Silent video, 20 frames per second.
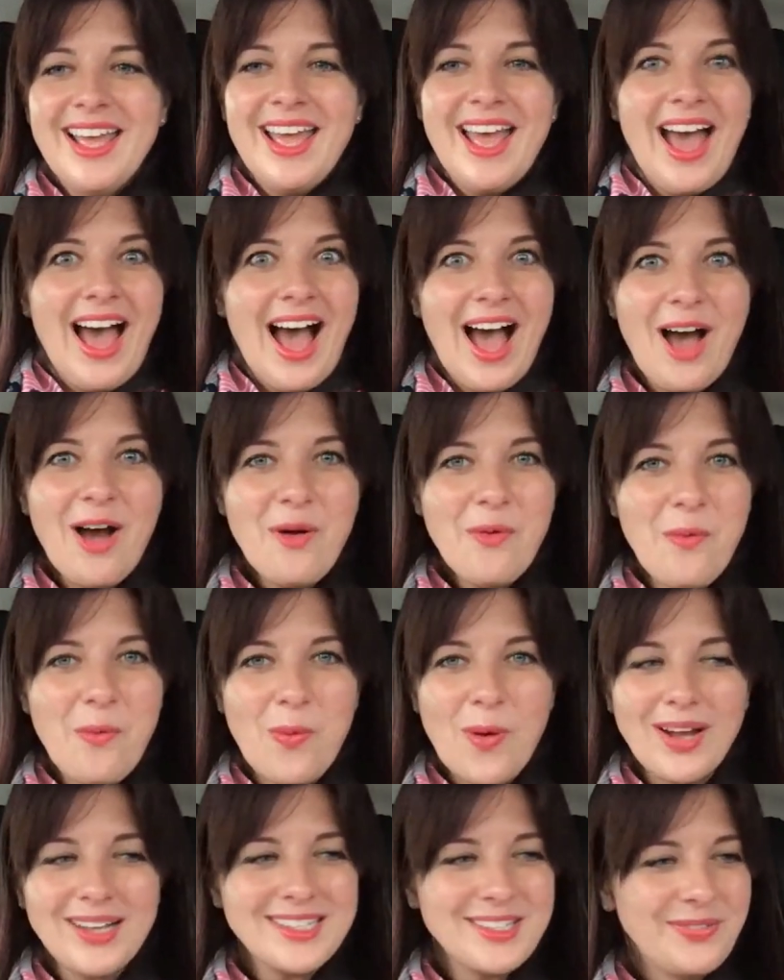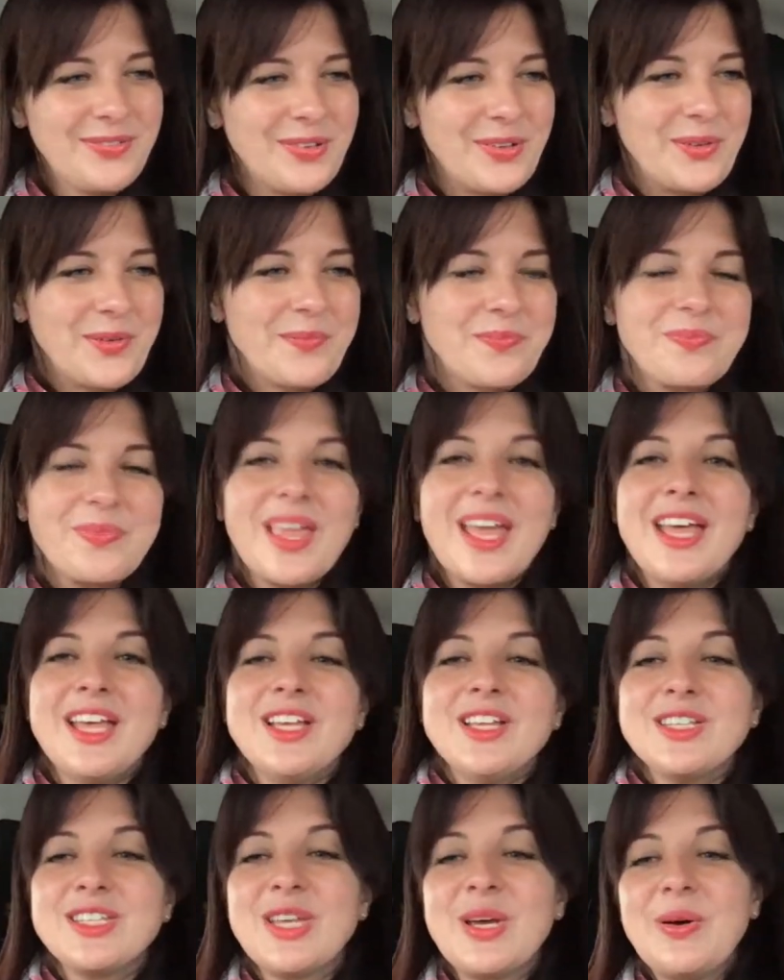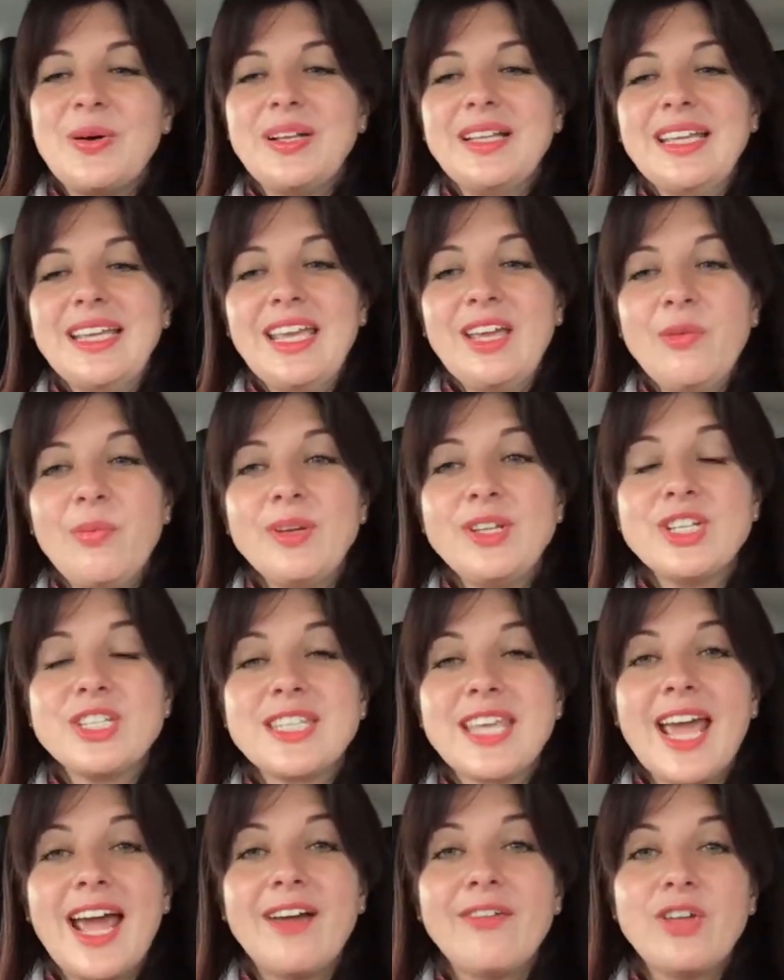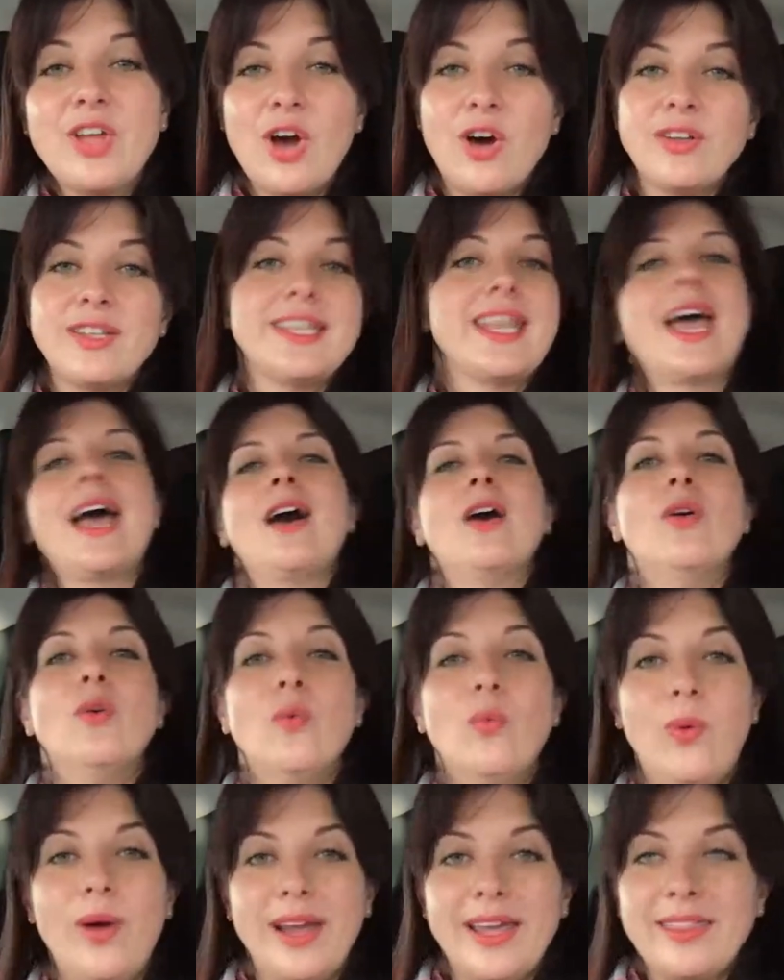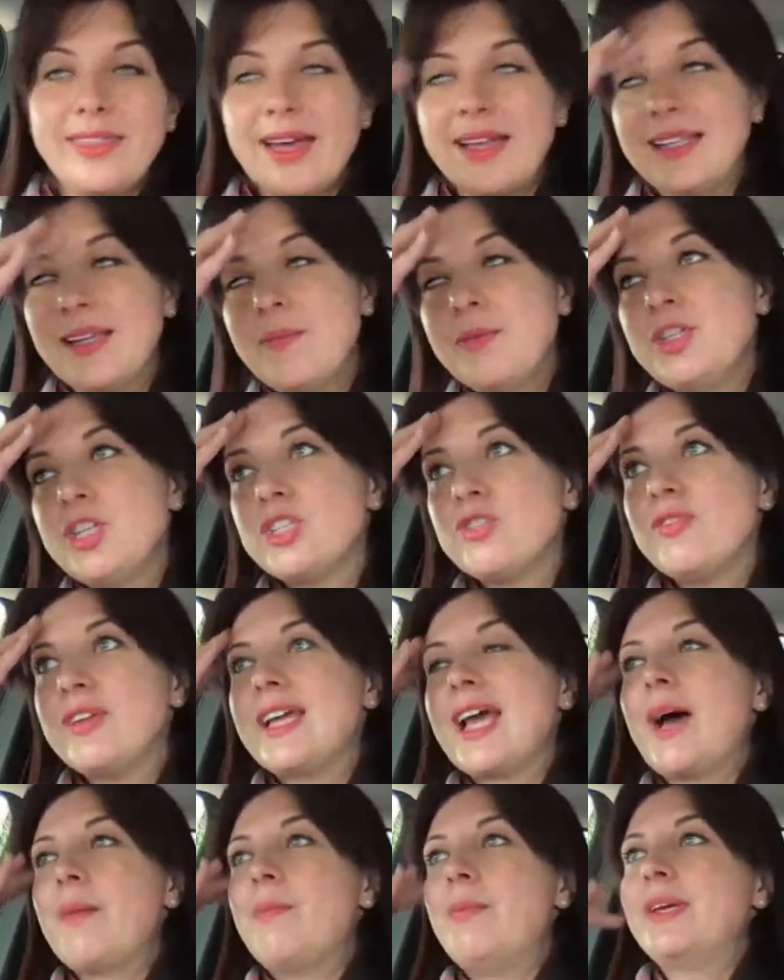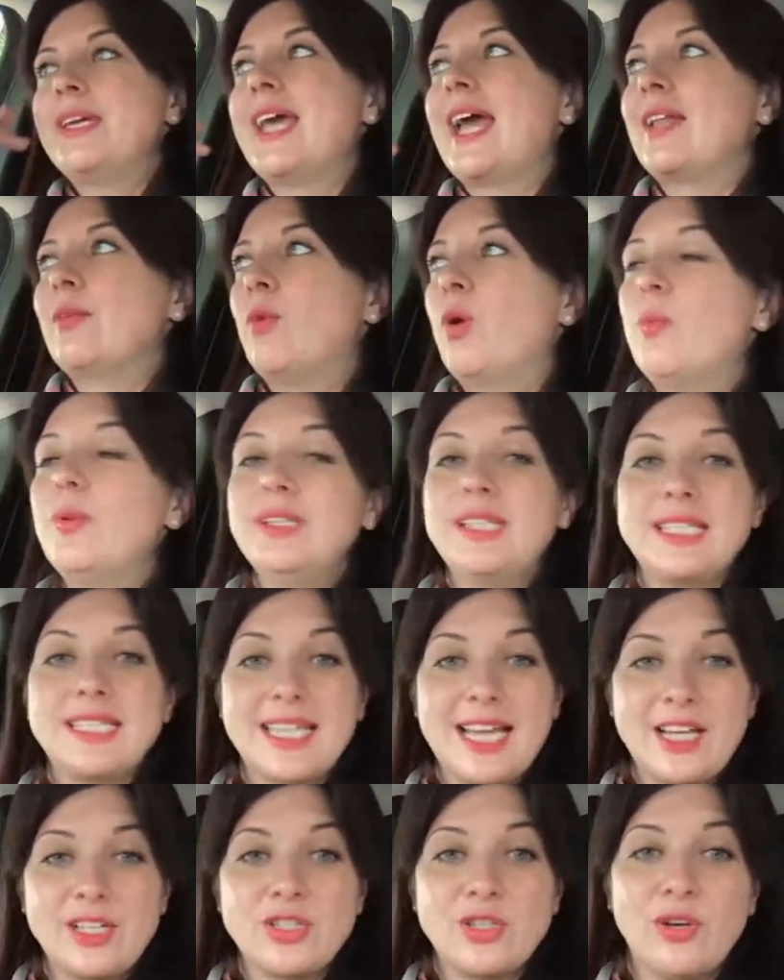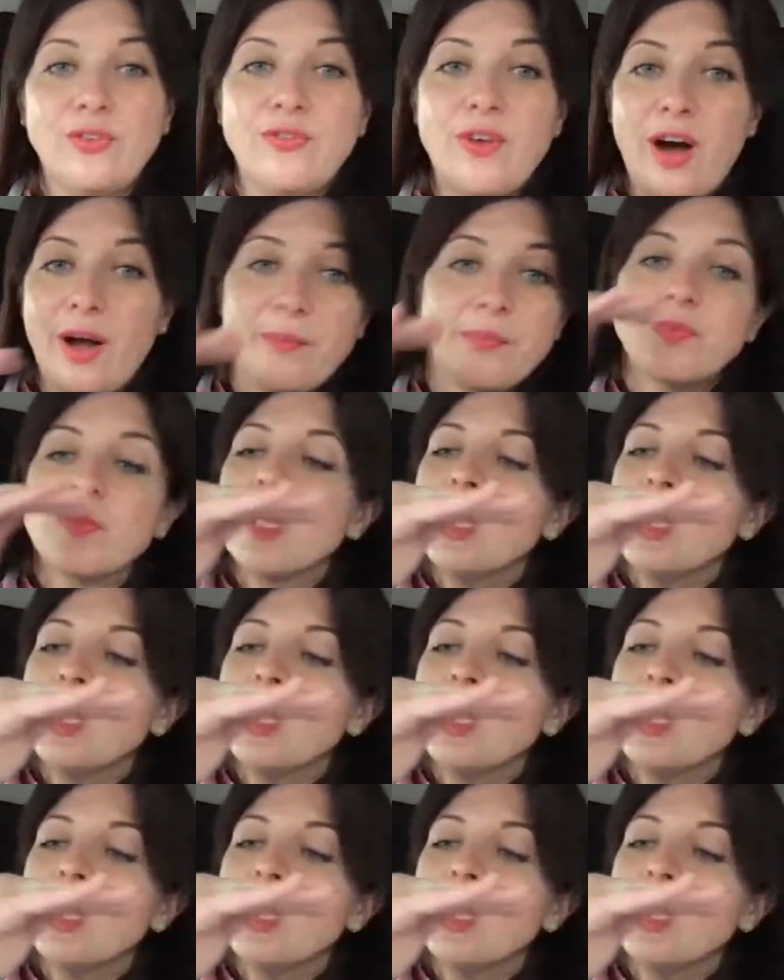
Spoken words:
How wonderful. So if we just carry on now with, and let me just recap again what we discussed so far.